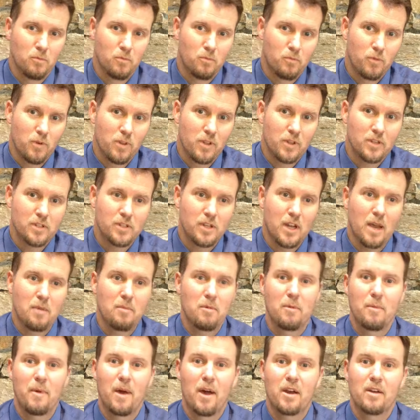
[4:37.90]
for the same
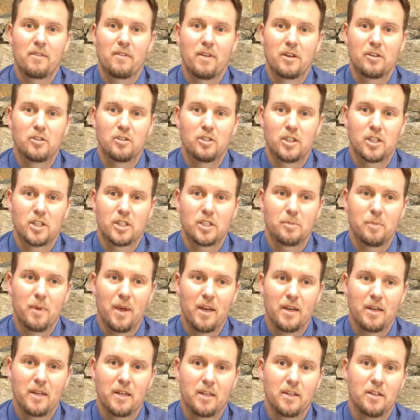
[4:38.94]
amount of energy
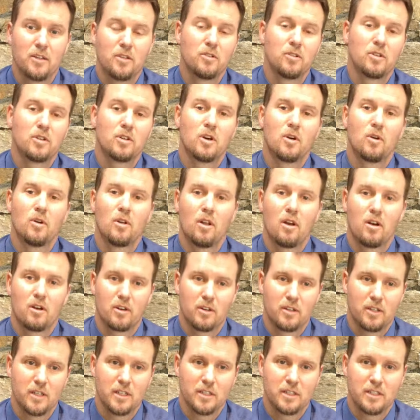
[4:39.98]
expended, you could go a longer
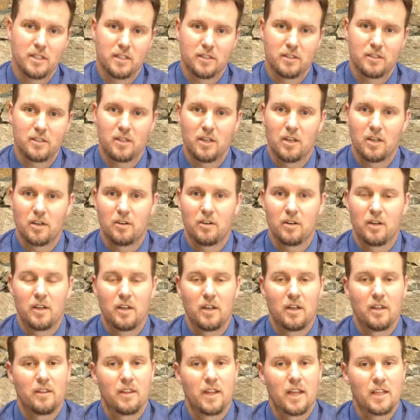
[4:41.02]
distance. So
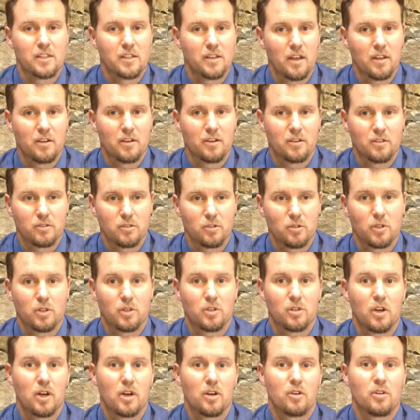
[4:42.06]
that's another, so
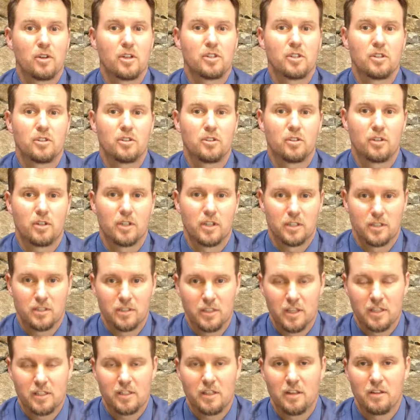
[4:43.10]
increased endurance.
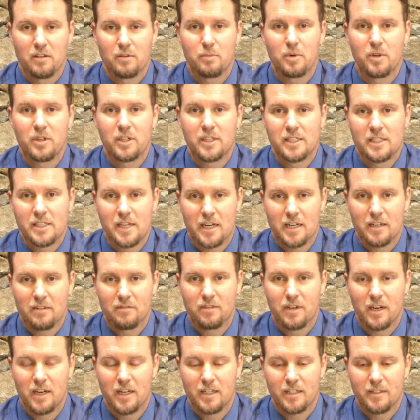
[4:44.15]
That's another pretty exciting
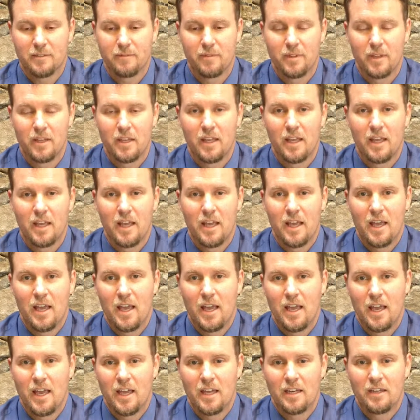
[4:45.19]
finding.
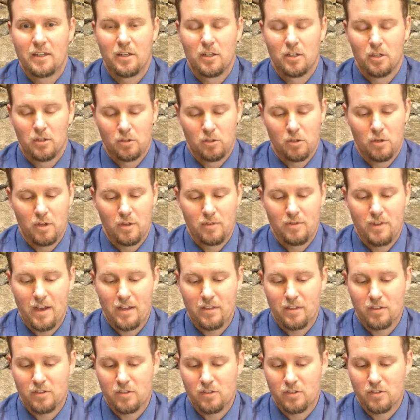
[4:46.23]
And so they found
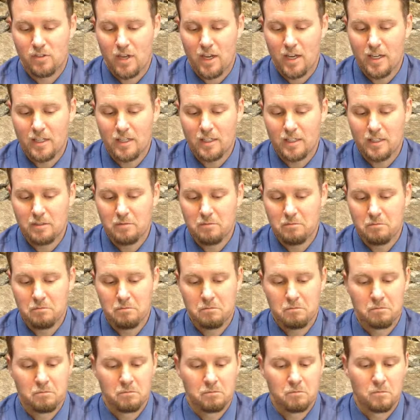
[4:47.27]
this in cycling,
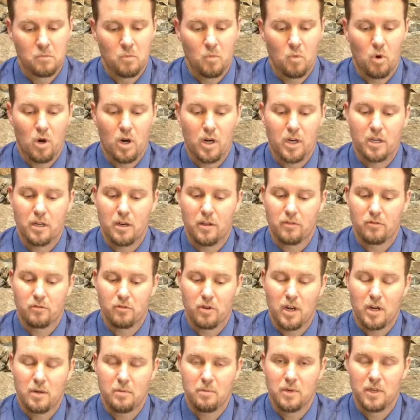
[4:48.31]
walking on the
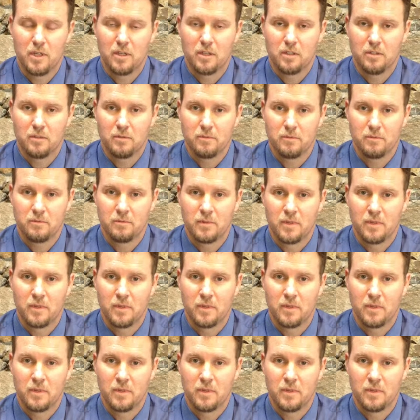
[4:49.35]
treadmill.